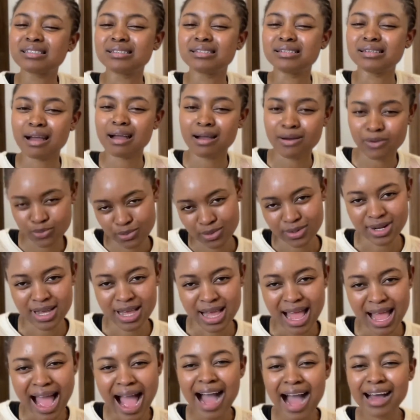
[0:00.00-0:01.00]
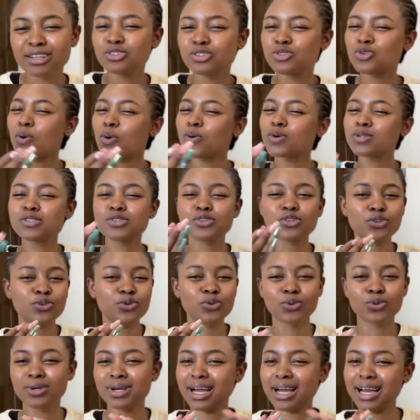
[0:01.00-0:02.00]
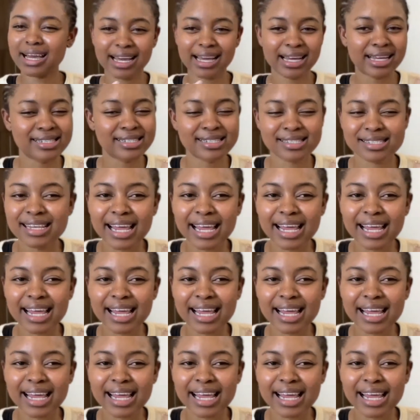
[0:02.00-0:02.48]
down and talk to you guys.